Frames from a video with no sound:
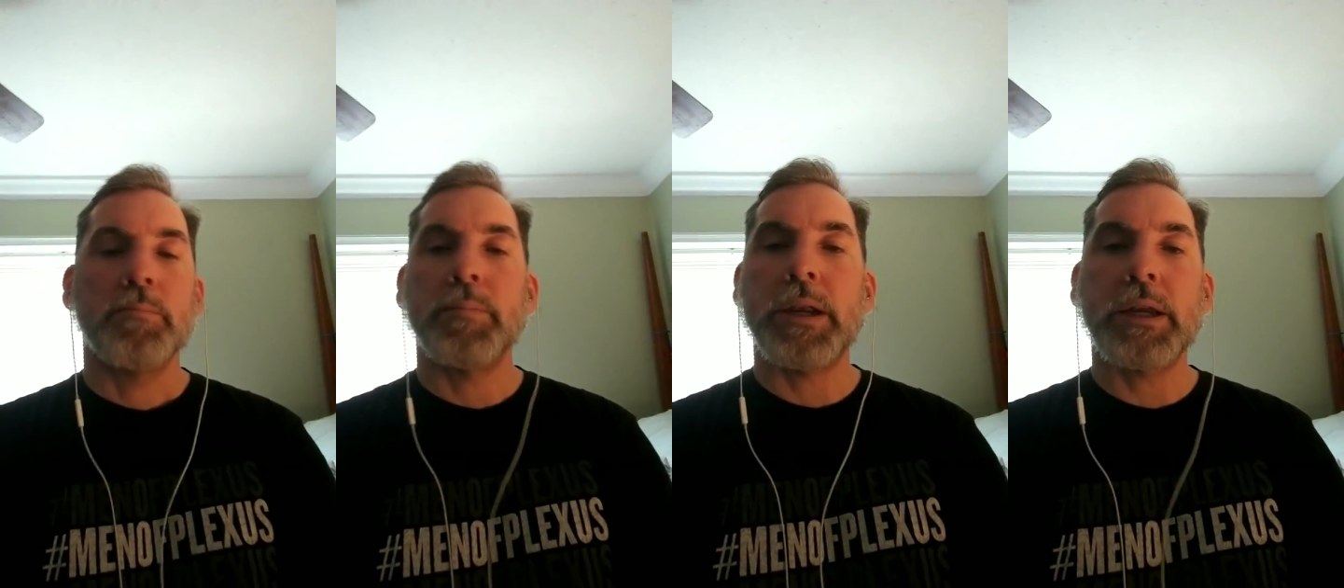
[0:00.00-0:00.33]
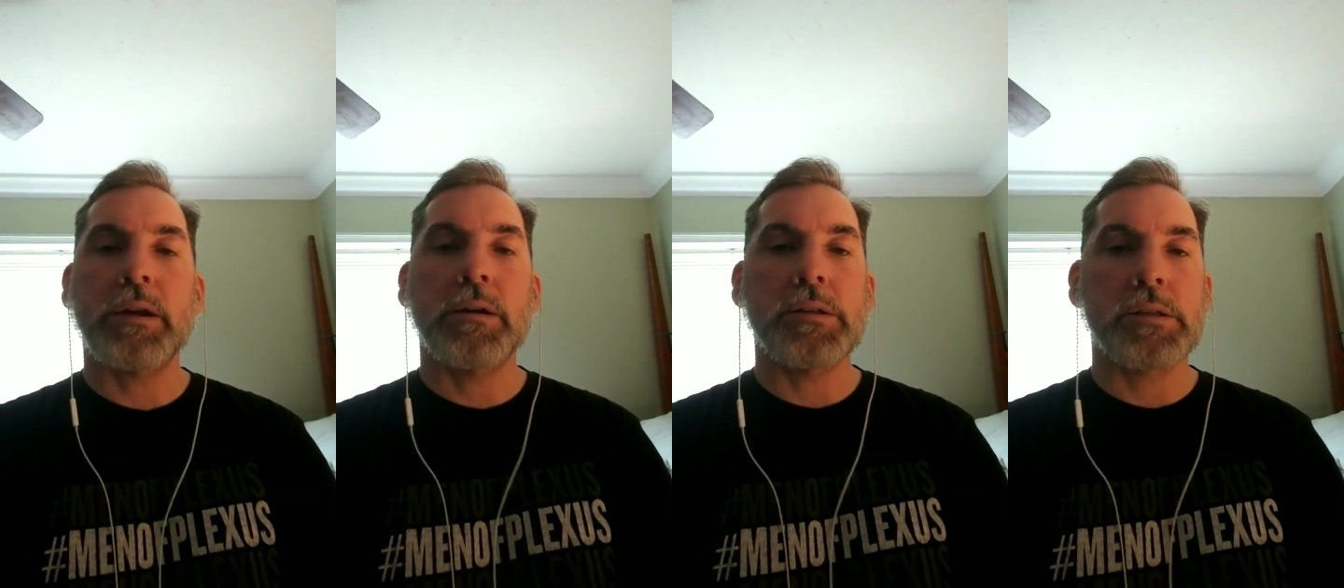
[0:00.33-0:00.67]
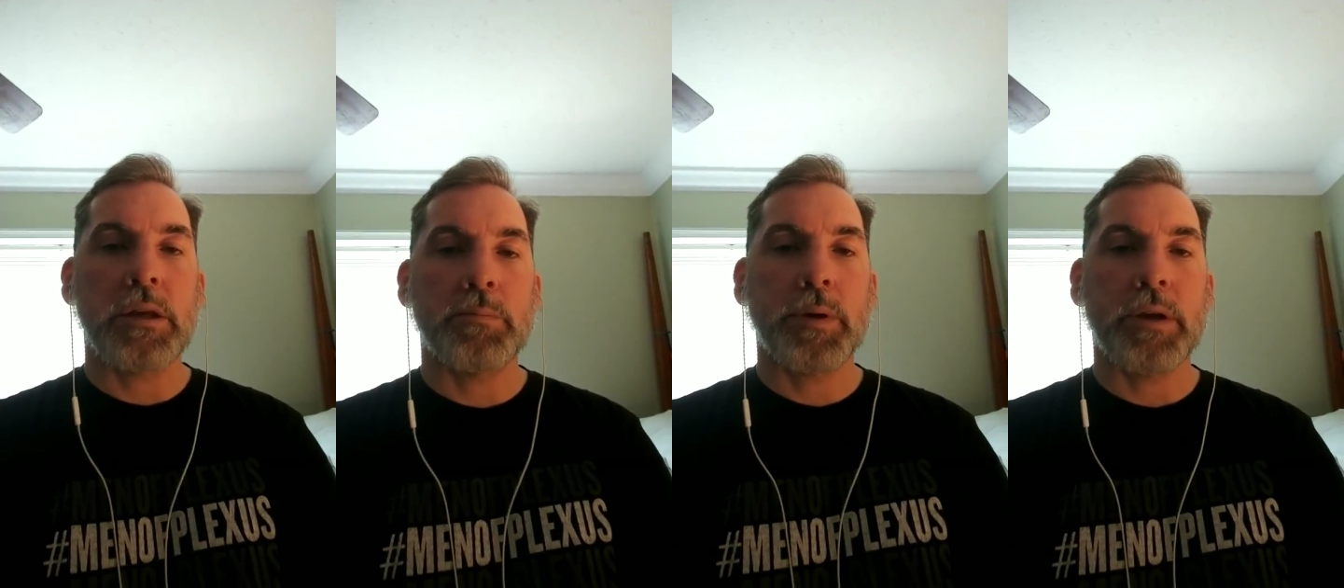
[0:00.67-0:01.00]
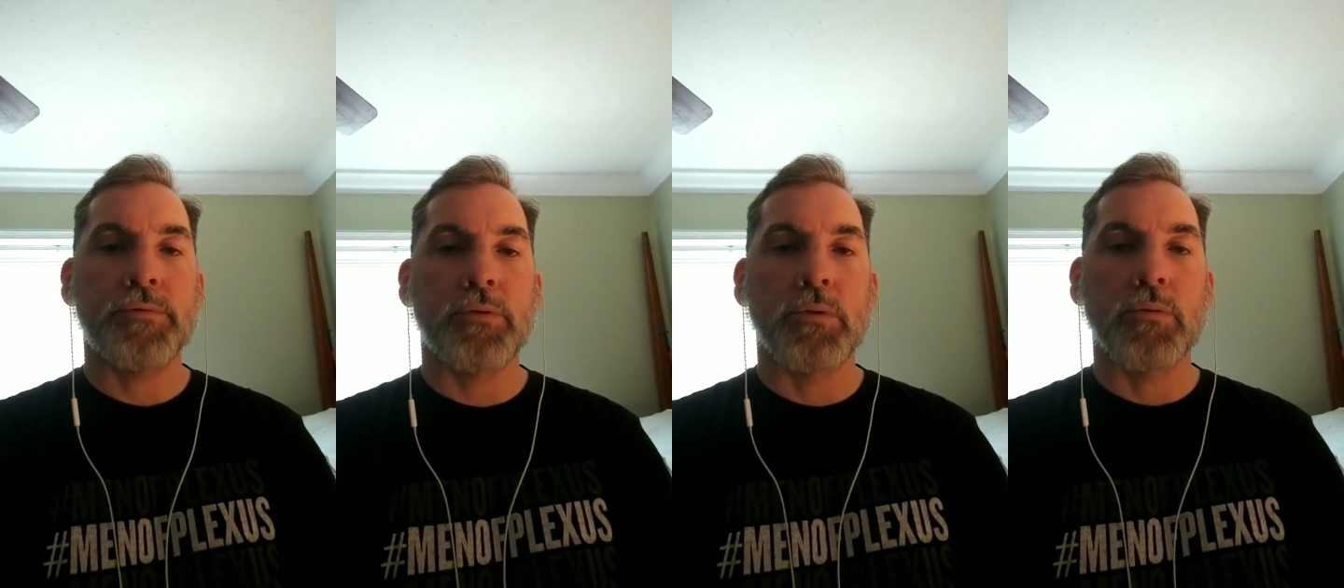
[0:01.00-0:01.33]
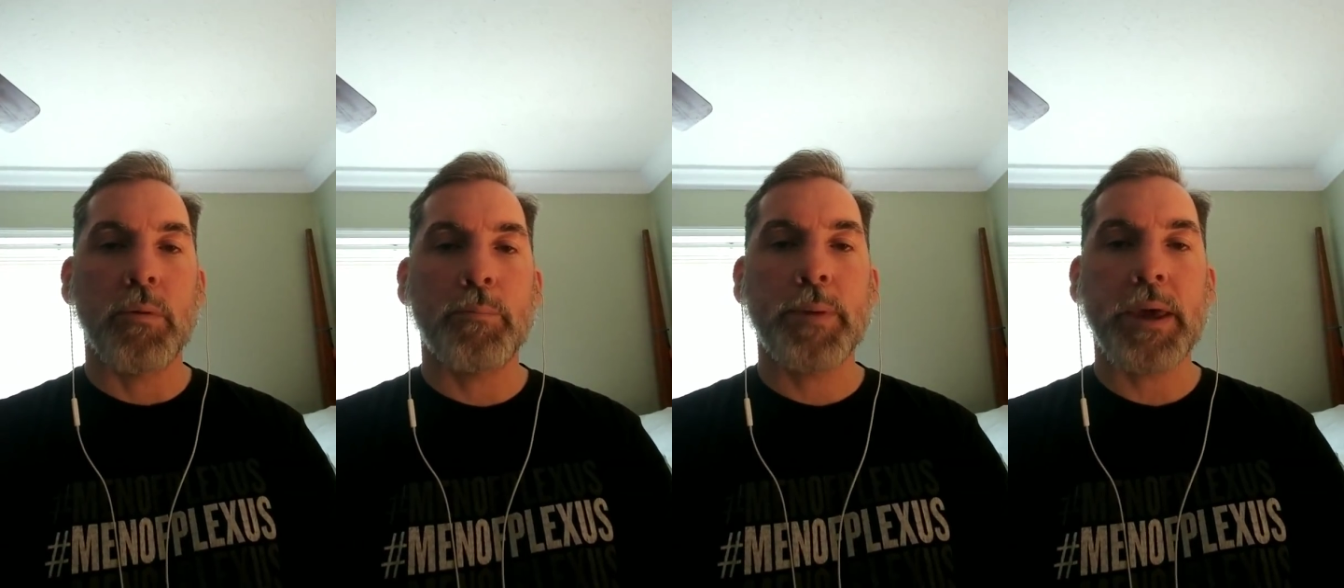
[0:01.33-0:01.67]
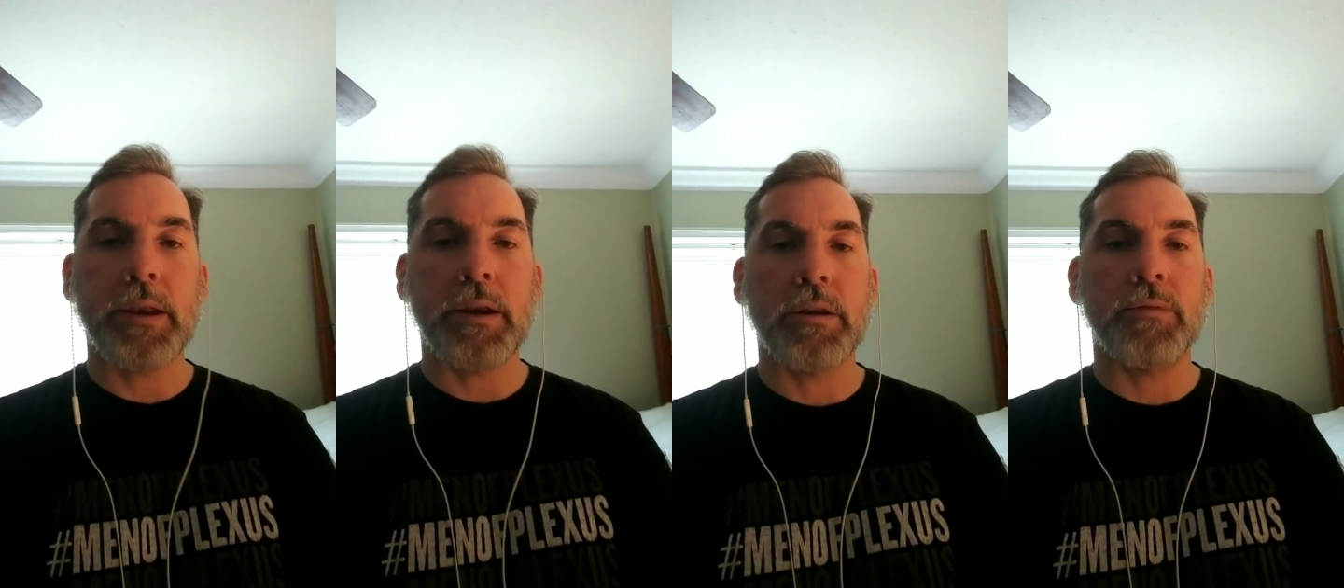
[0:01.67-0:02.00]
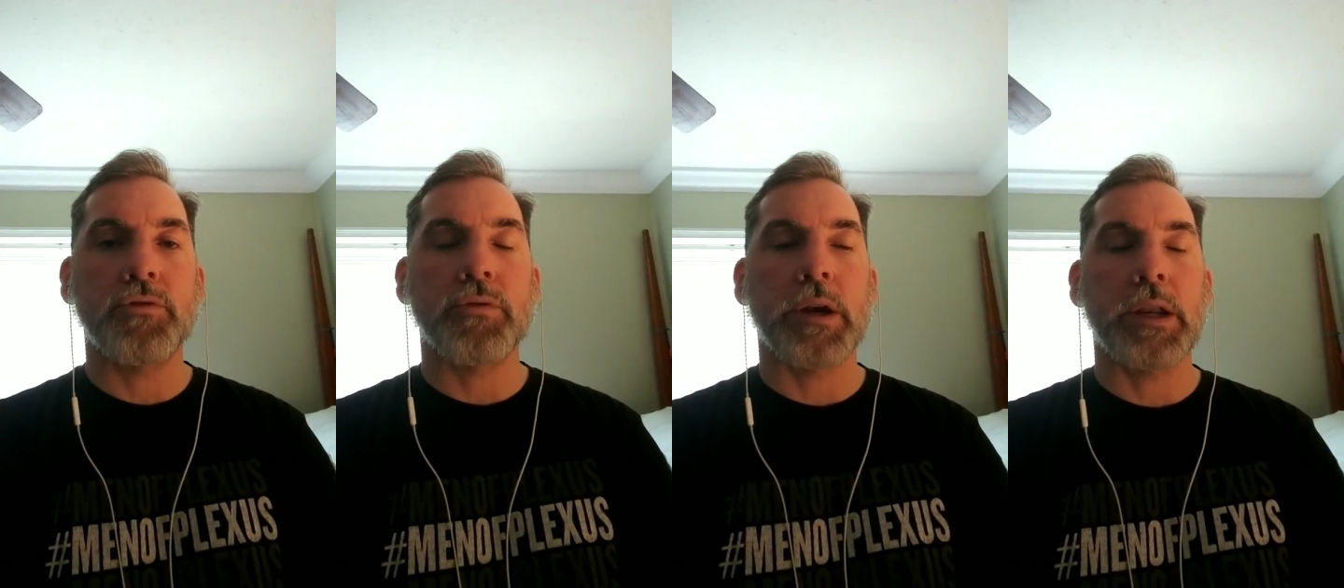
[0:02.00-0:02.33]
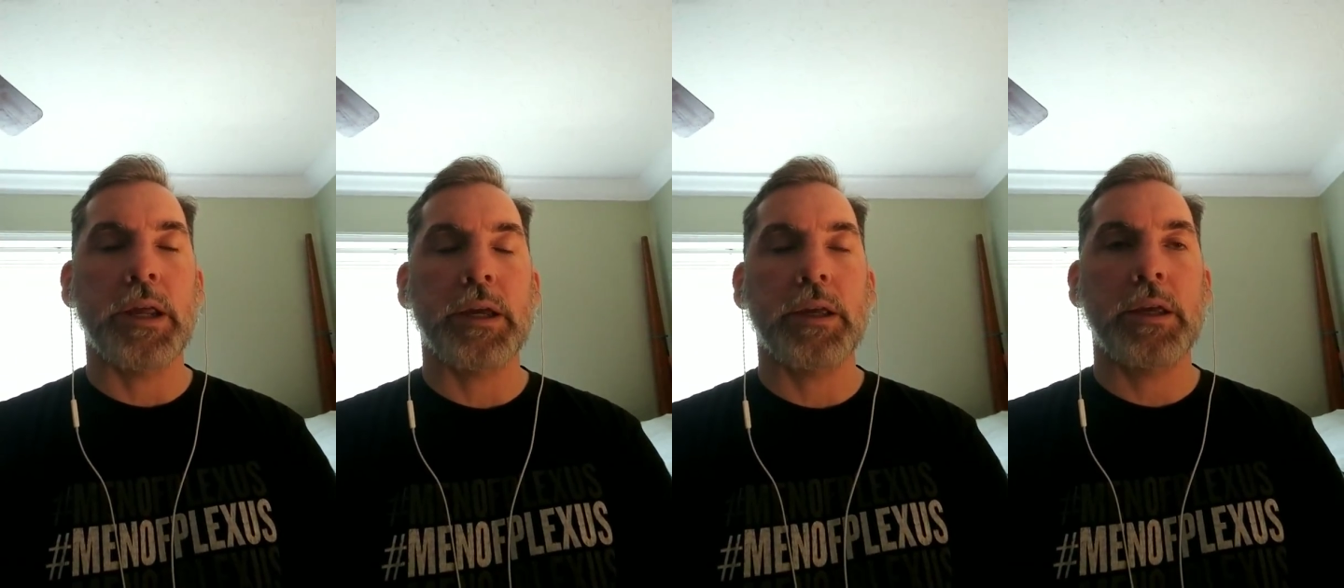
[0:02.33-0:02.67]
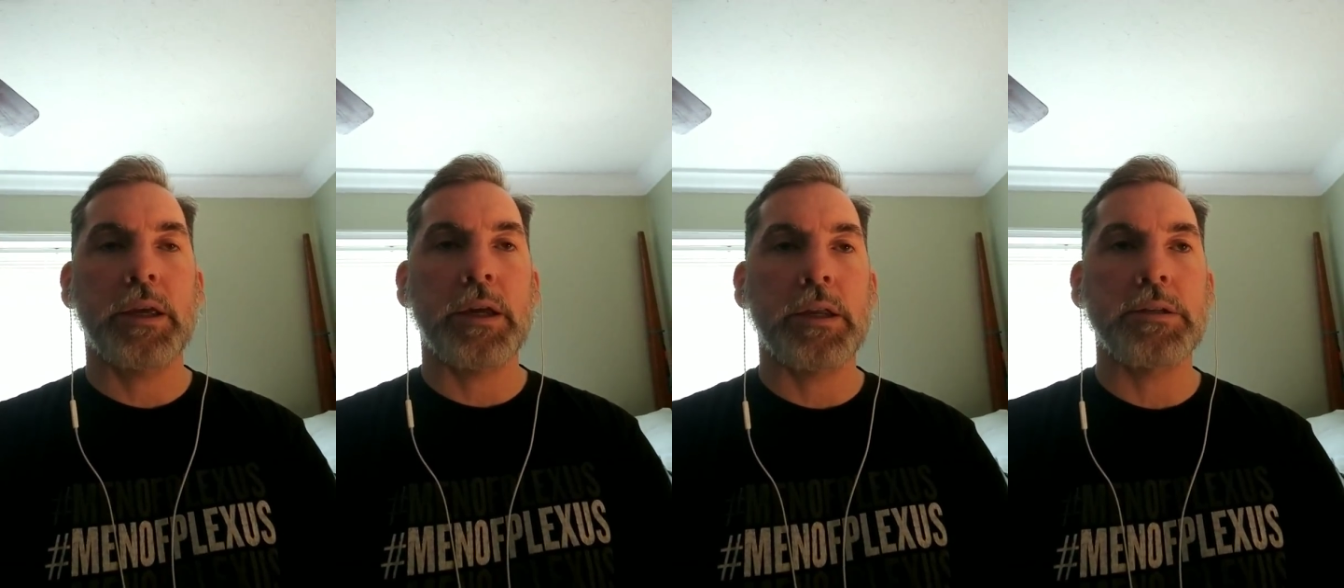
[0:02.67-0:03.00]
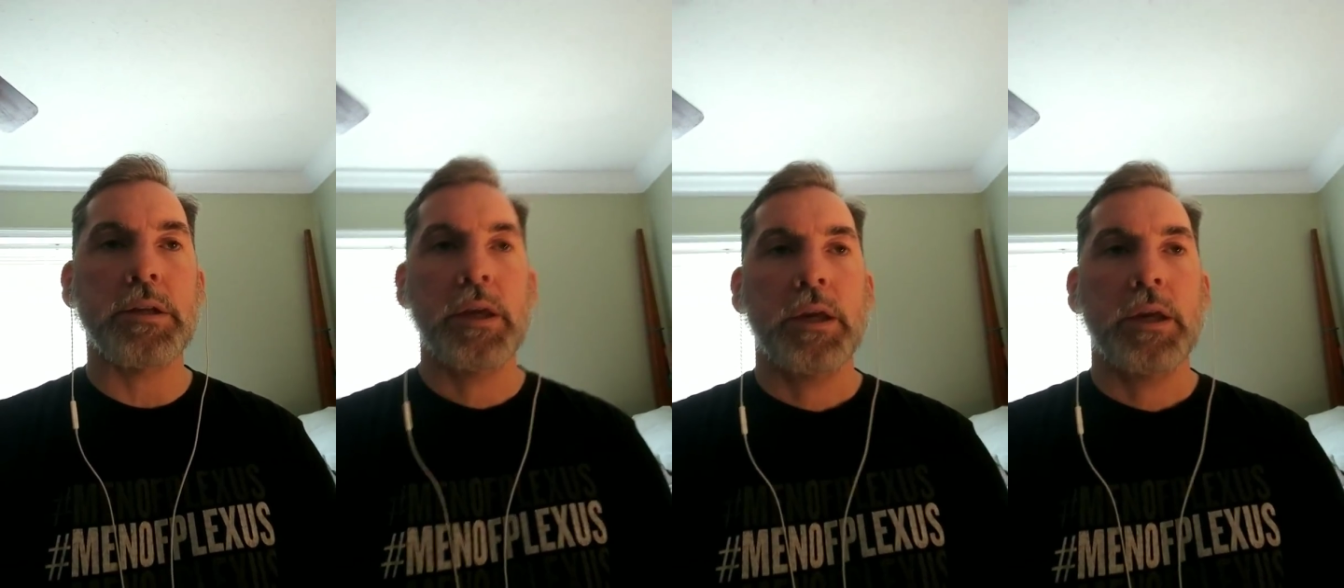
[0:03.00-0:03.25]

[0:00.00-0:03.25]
Medicare does not pay for repetitive training. And